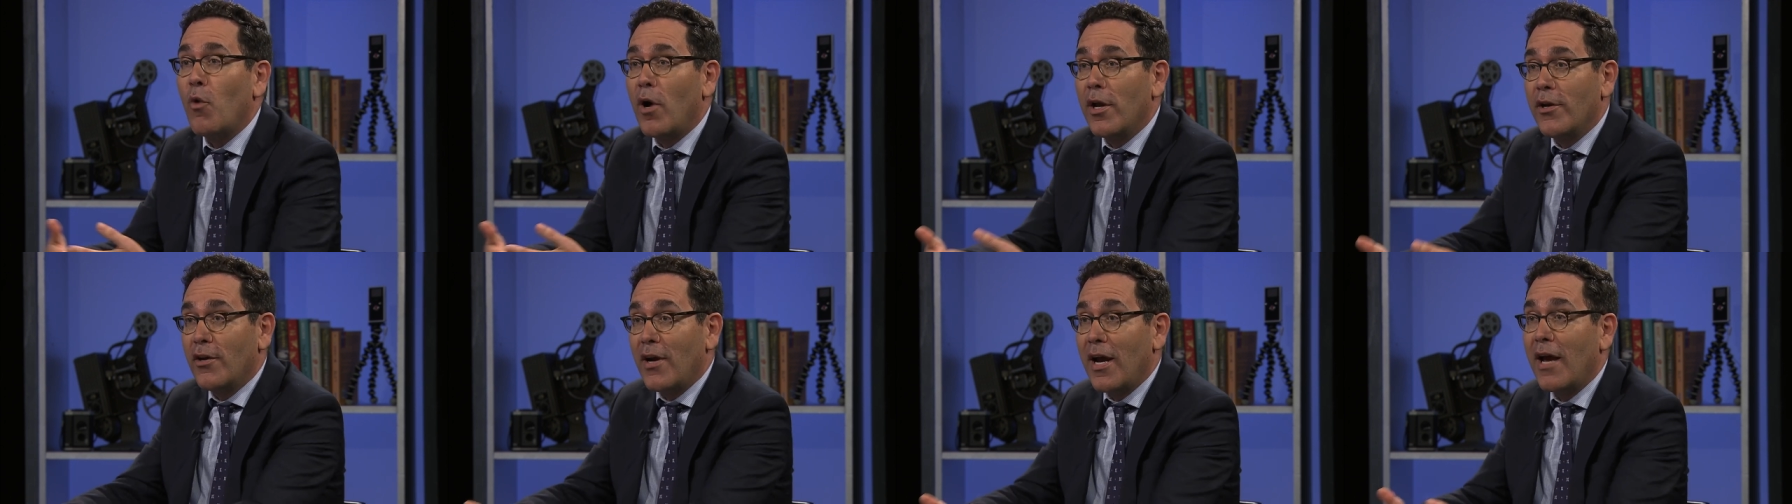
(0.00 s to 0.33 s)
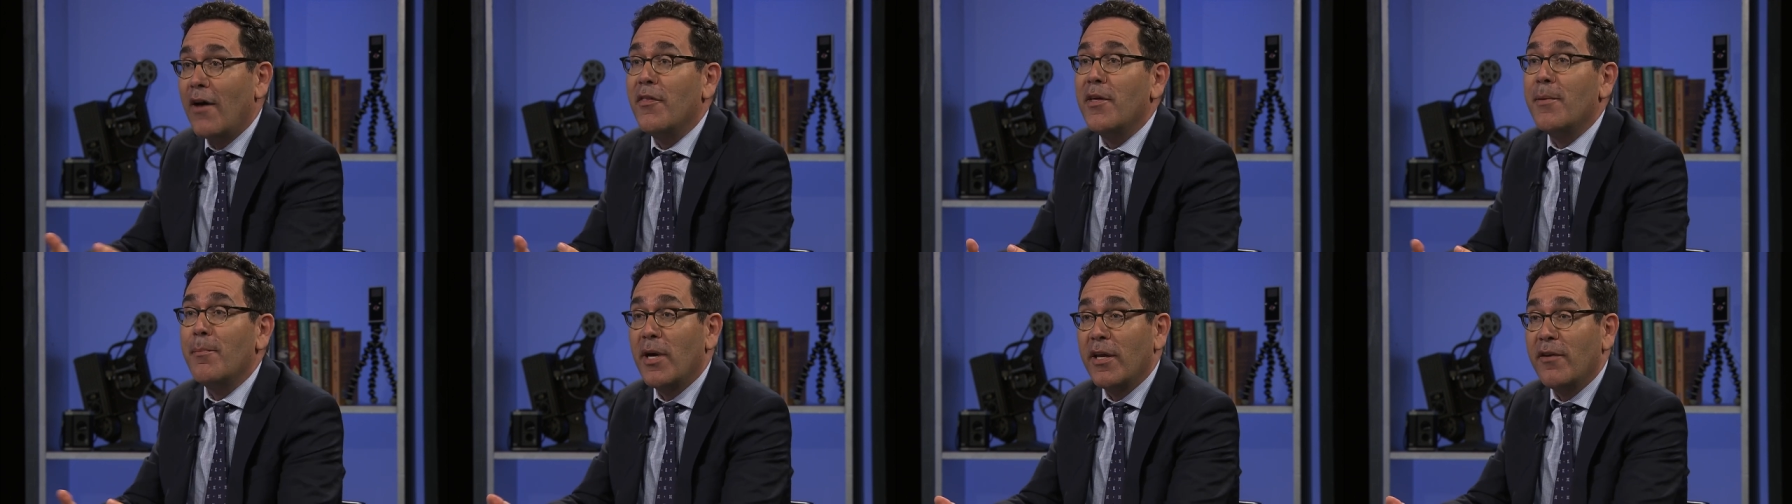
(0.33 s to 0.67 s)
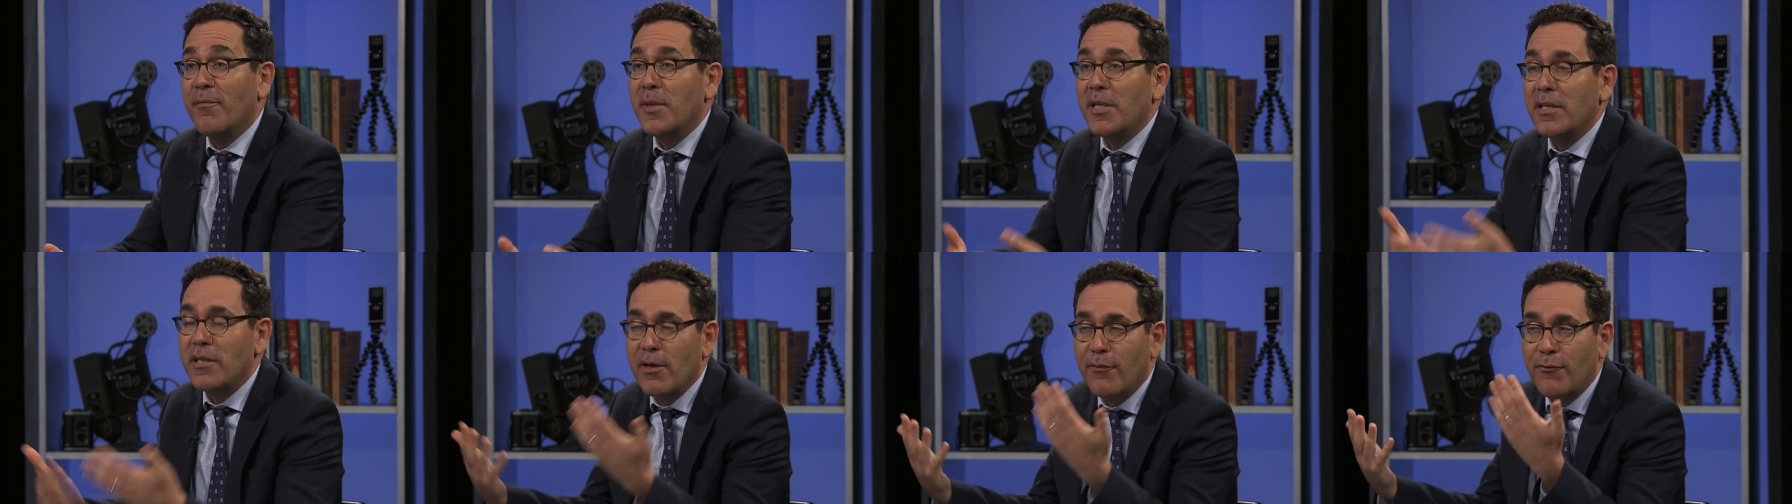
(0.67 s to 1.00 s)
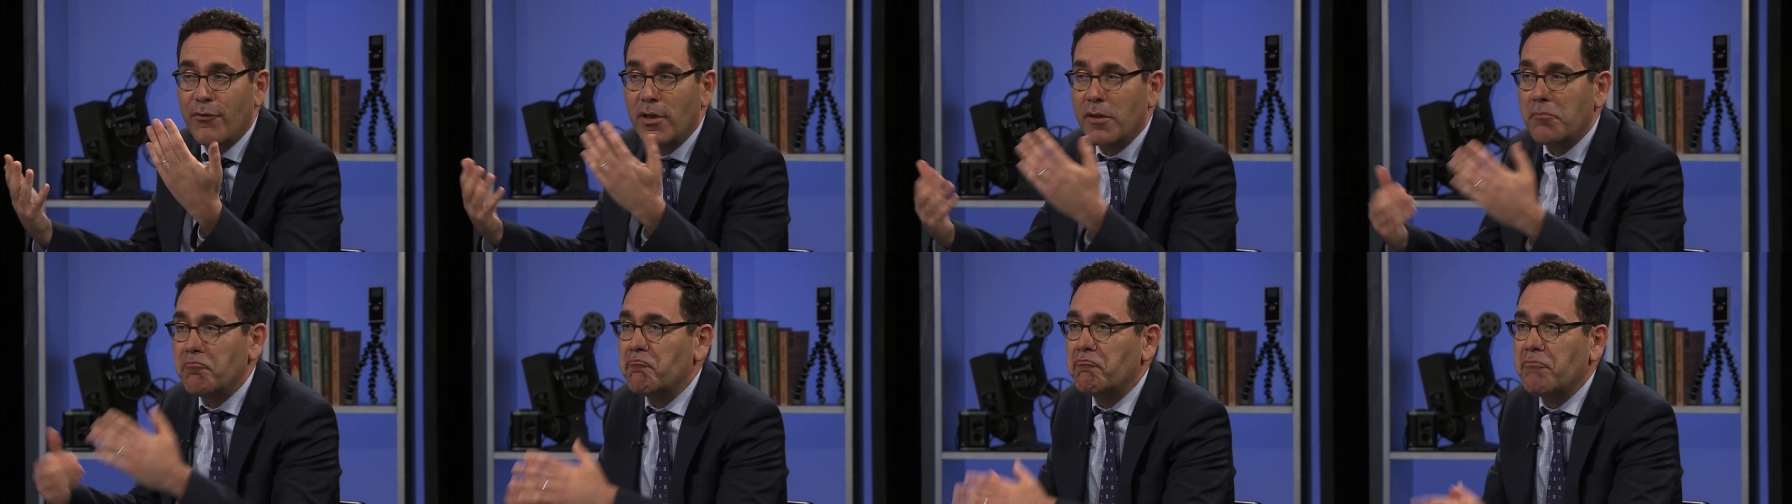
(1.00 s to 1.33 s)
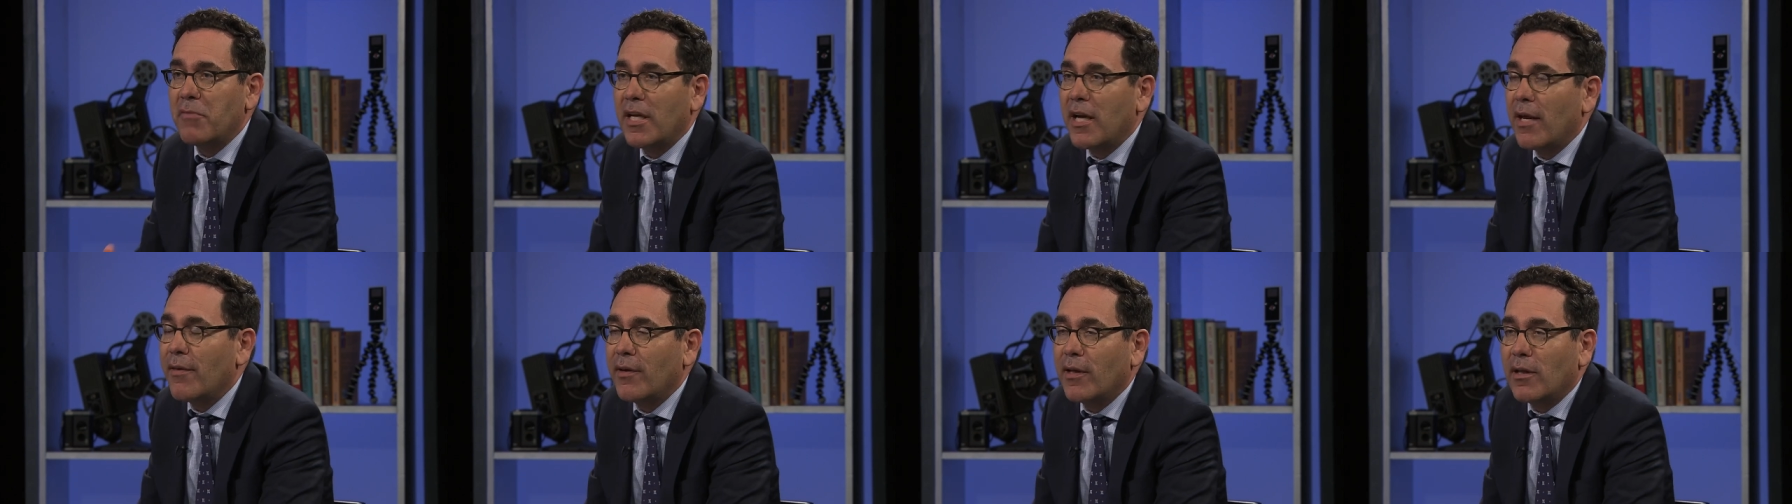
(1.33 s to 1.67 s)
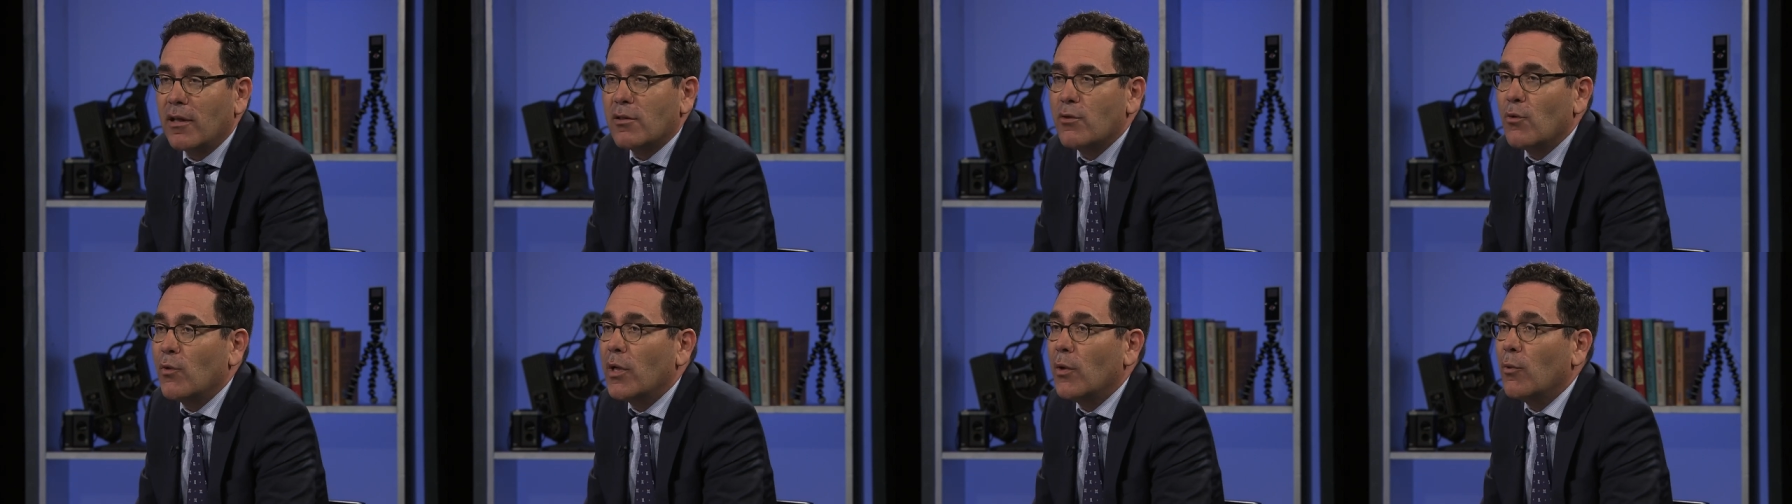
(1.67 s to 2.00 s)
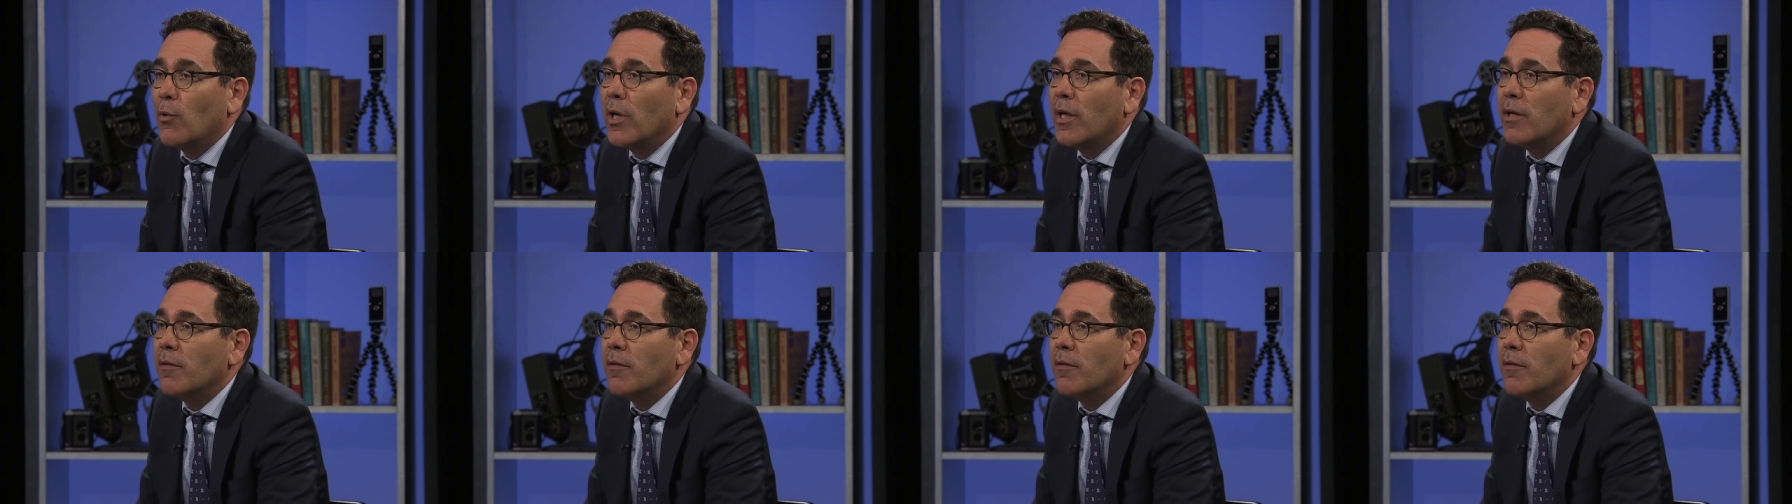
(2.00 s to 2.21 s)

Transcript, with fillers: wonder how they might have been different, then I think it's a win-win.